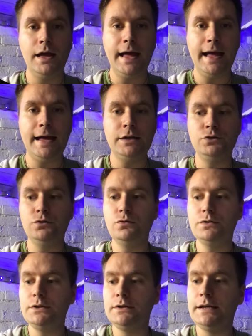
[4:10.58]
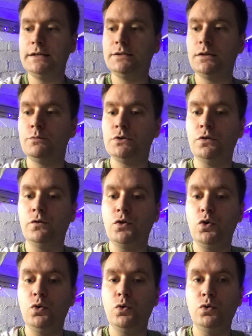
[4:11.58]
And you'll also need some sort of
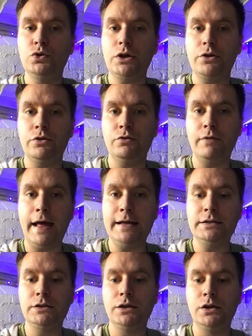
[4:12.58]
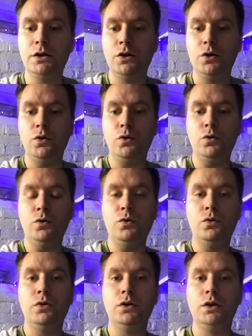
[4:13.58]
cord, thread,
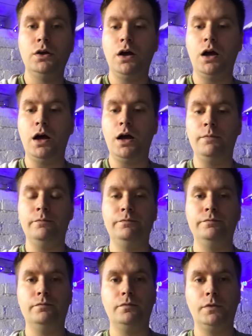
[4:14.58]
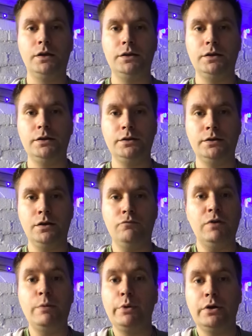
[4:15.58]
or a
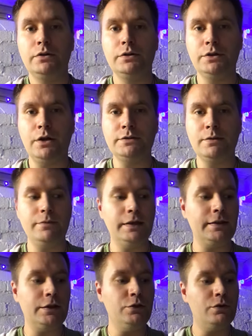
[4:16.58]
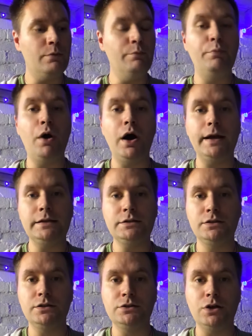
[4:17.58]
ribbon, you know, something that you can bind
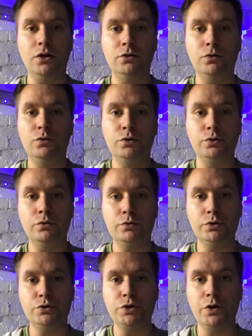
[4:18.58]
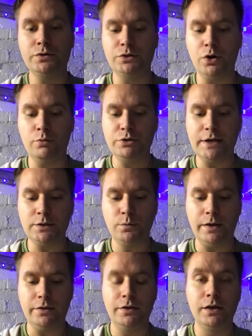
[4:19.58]
the doll or your chosen object
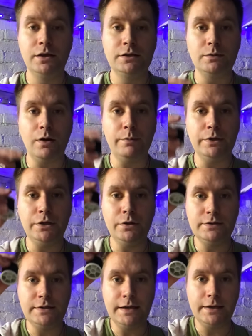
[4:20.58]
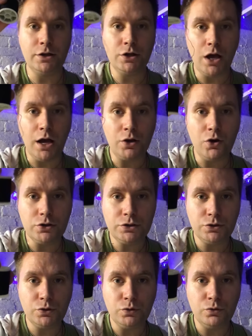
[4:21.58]
with. So I'll be using a
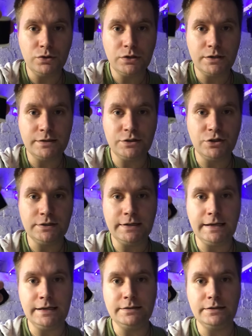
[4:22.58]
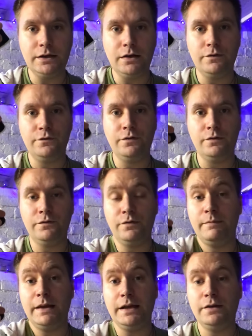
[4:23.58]
cotton cord because it's just easier for
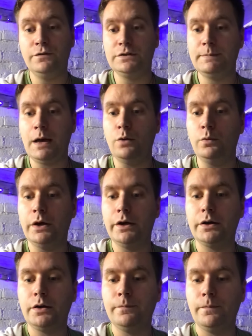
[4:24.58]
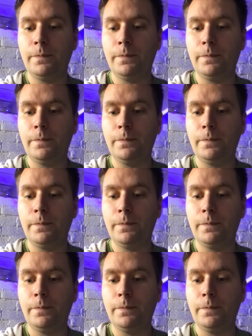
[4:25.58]
me for spell work.